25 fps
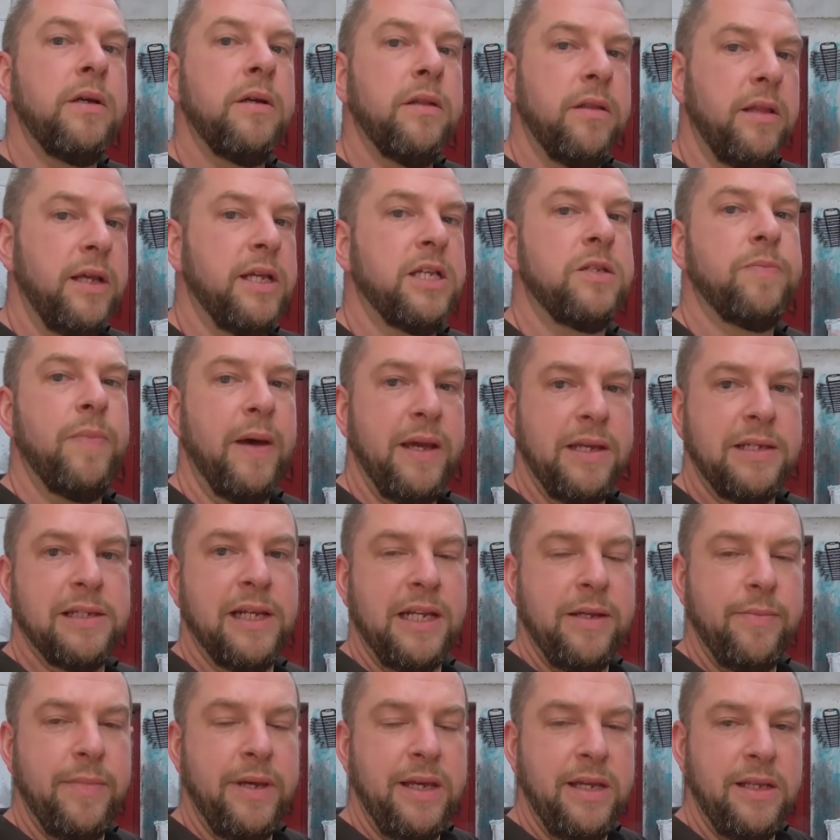This
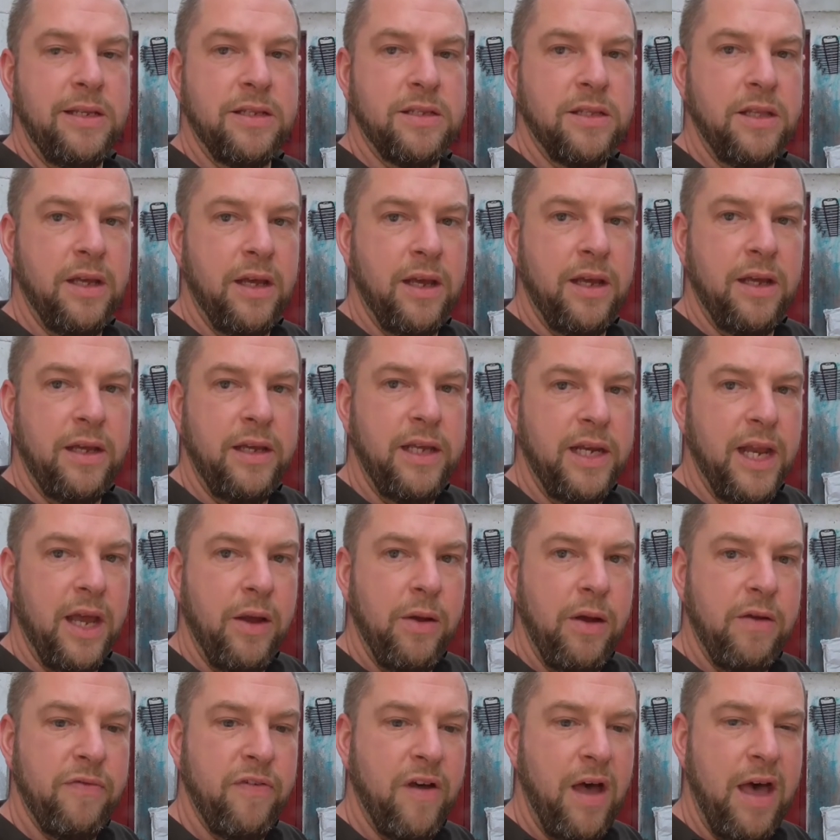basically means that,
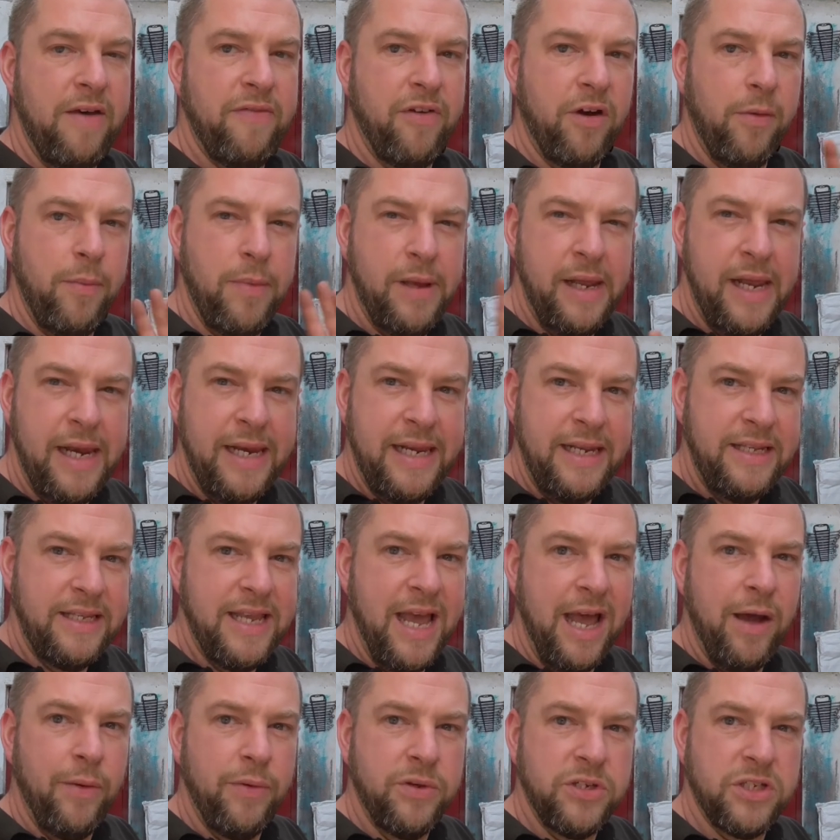if I ever am in any
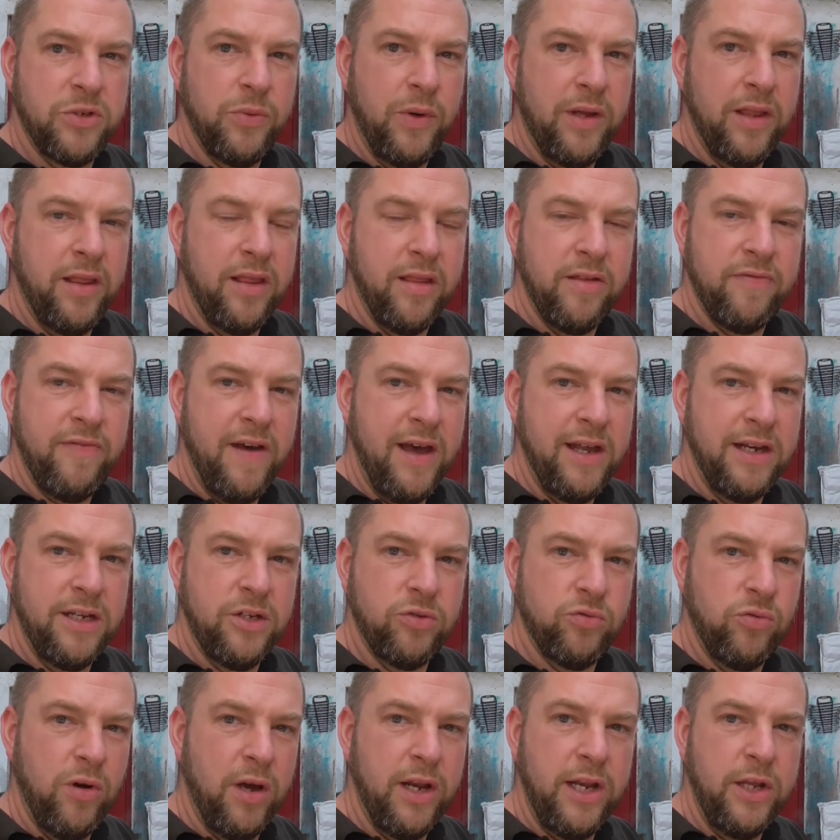doubt as to whether the fan is
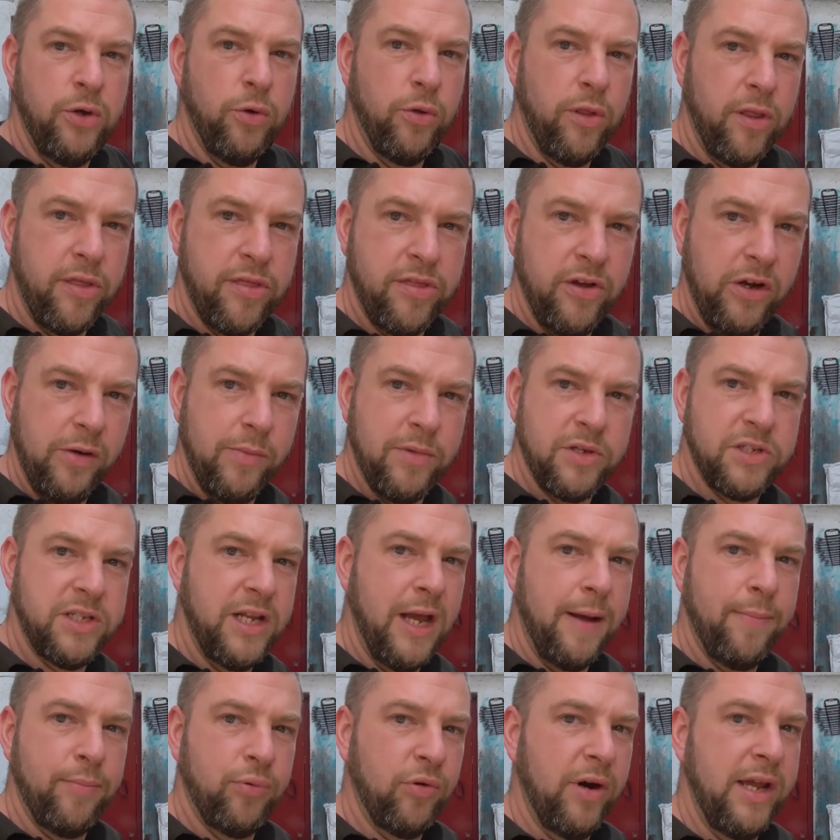running or the
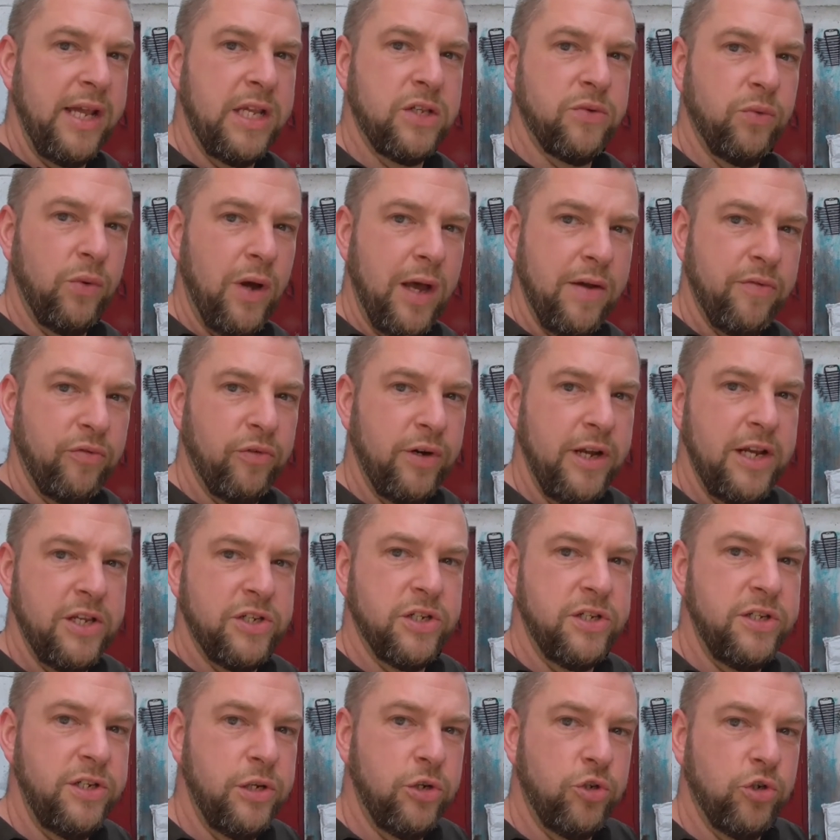thermostat breaks for whatever
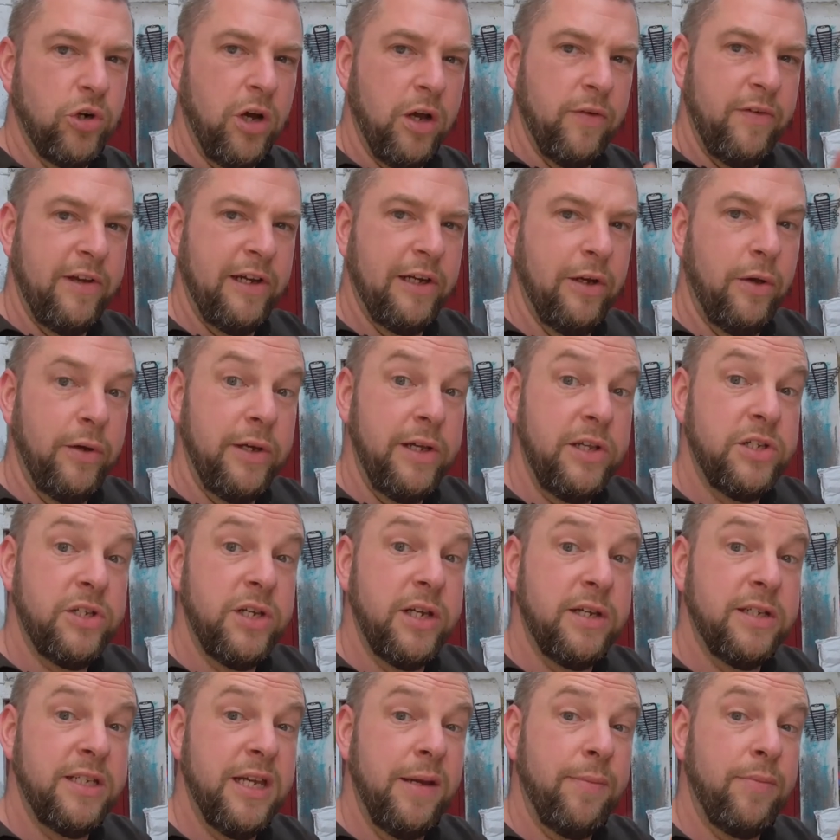reason, you're driving along, you see
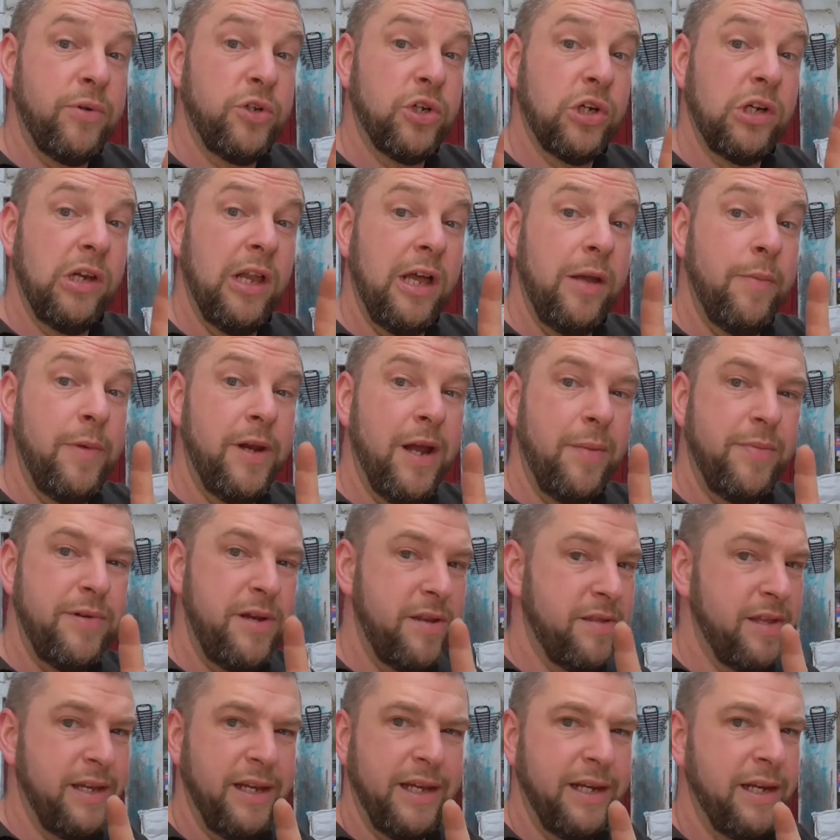your temperature climbing up and
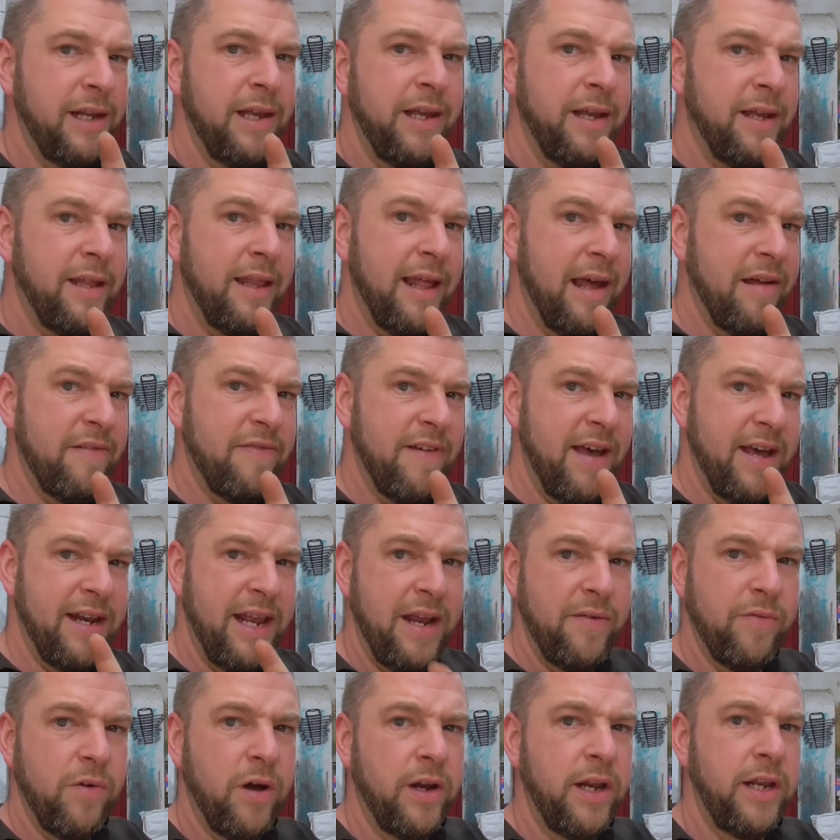you're thinking that fan
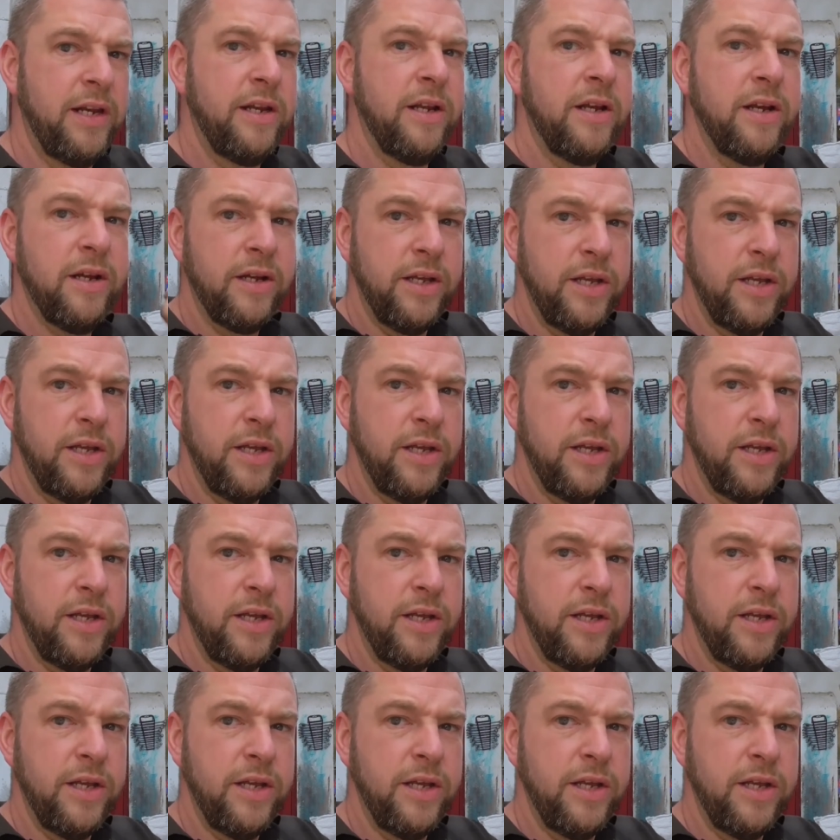ain't running,